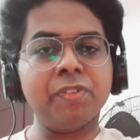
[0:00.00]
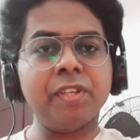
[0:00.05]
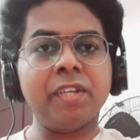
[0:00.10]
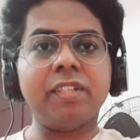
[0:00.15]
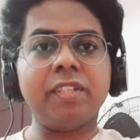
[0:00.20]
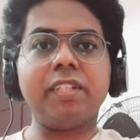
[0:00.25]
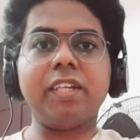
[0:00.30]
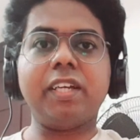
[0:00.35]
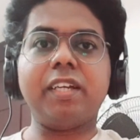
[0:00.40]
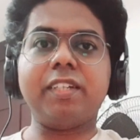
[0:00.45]

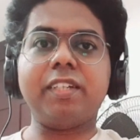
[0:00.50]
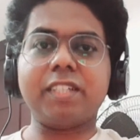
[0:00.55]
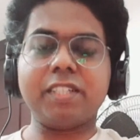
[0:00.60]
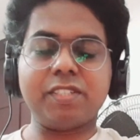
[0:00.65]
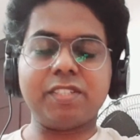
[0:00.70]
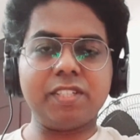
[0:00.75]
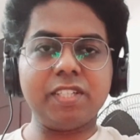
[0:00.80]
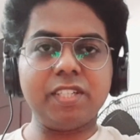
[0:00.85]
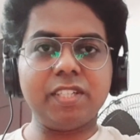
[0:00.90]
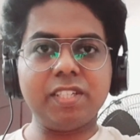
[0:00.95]
the entire
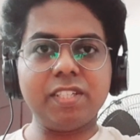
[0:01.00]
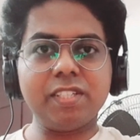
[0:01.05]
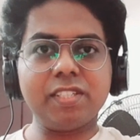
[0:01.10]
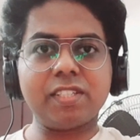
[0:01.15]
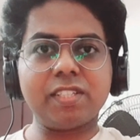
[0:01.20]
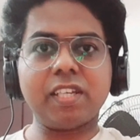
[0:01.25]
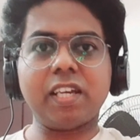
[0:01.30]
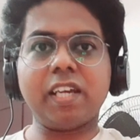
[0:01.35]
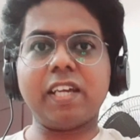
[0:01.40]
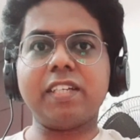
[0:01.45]
series,
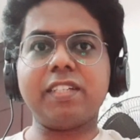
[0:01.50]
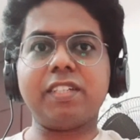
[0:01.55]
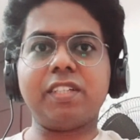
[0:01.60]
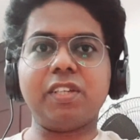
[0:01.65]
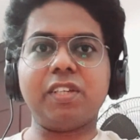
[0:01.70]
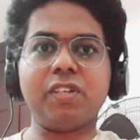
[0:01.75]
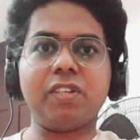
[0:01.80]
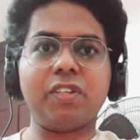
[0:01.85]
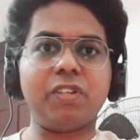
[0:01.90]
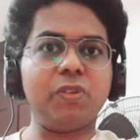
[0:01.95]
and
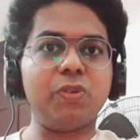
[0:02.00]
you